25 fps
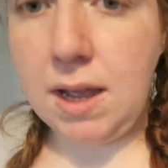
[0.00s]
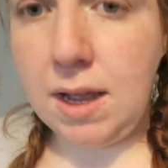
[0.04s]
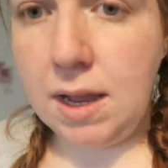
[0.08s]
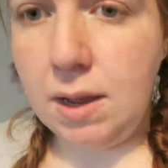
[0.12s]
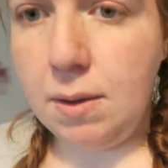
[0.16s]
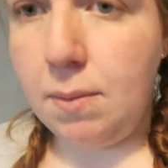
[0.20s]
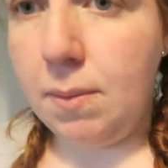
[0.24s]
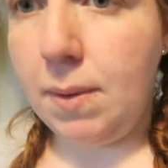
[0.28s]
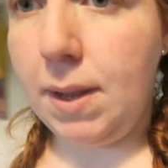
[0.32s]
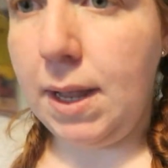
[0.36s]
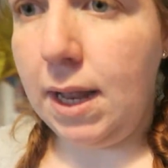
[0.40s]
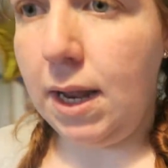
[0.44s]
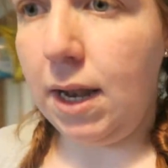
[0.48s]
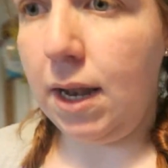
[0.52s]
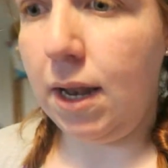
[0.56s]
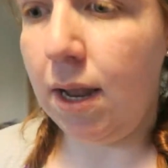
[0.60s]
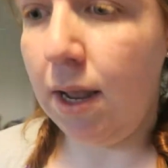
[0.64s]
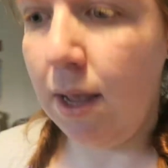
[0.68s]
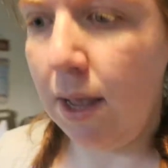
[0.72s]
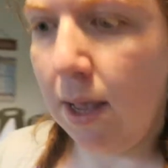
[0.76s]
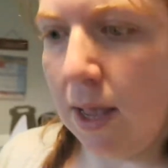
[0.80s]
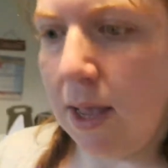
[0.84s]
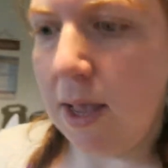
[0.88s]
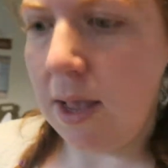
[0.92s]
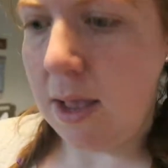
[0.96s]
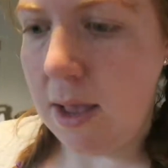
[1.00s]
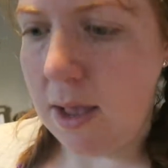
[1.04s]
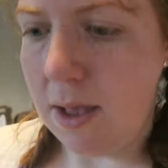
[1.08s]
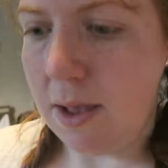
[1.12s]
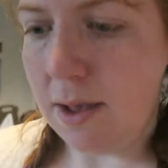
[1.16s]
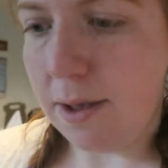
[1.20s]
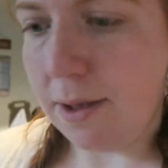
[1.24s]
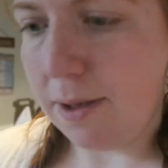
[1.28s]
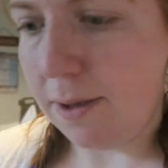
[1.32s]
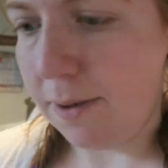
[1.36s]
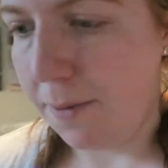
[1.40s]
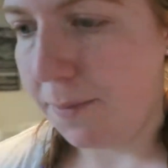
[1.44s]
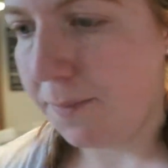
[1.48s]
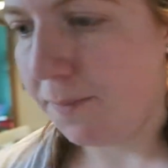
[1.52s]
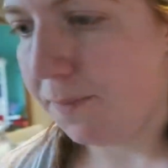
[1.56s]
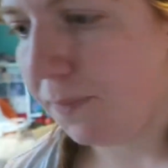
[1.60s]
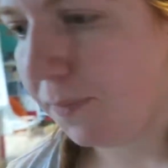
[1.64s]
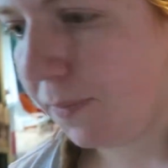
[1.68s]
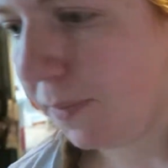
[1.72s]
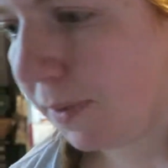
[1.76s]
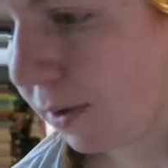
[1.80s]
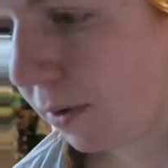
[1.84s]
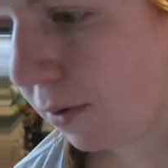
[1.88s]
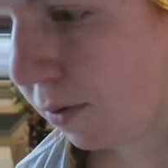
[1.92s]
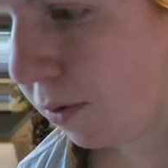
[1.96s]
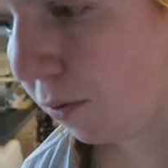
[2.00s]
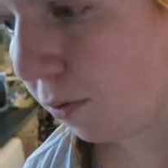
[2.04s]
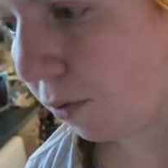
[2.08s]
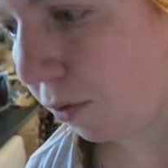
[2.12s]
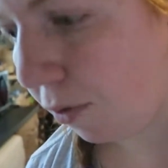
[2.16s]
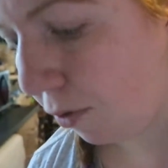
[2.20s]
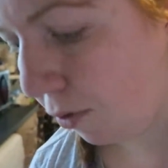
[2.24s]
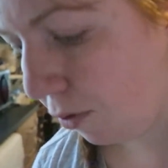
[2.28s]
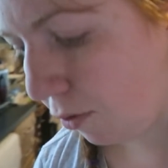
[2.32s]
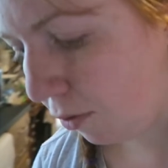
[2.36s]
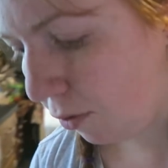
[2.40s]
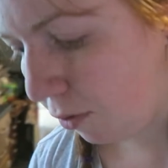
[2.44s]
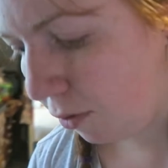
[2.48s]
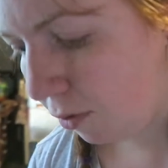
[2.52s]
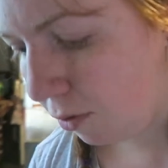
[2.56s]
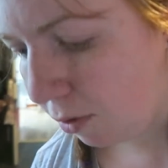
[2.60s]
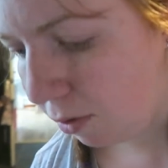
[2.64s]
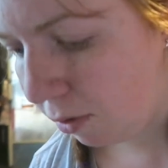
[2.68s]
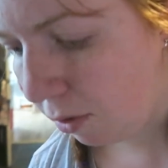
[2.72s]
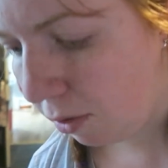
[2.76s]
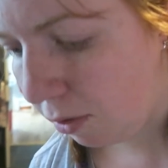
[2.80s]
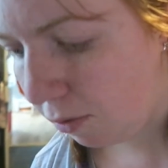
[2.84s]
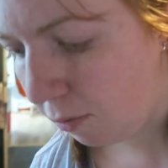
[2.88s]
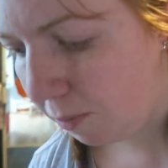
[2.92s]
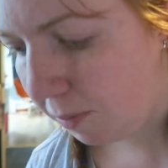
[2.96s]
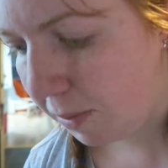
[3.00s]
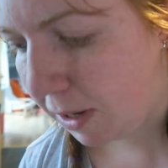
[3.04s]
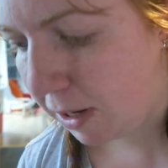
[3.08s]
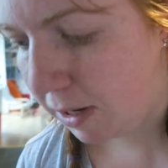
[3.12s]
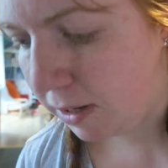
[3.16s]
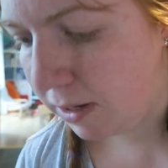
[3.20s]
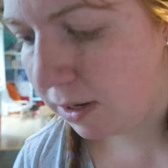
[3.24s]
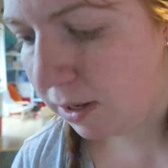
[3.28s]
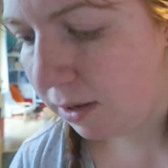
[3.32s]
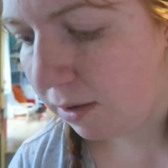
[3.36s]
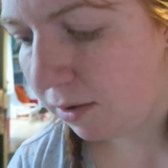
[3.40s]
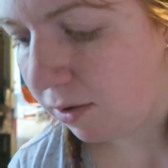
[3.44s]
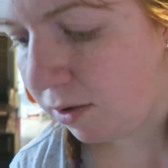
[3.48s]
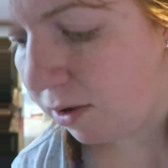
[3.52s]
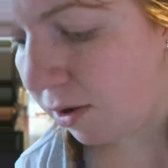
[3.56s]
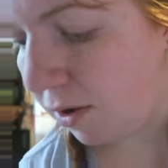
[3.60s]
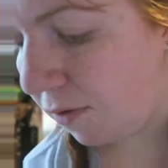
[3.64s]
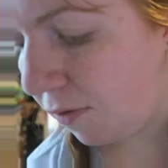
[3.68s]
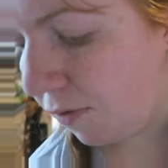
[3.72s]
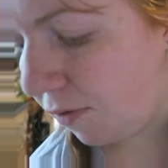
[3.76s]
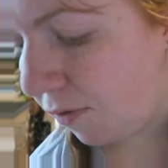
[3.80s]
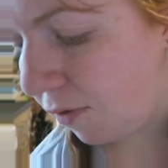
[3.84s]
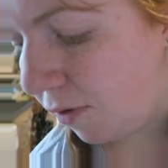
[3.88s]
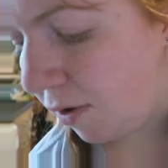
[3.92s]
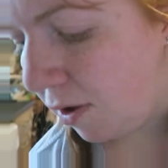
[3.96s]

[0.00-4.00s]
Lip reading: I will go through all the party stuff,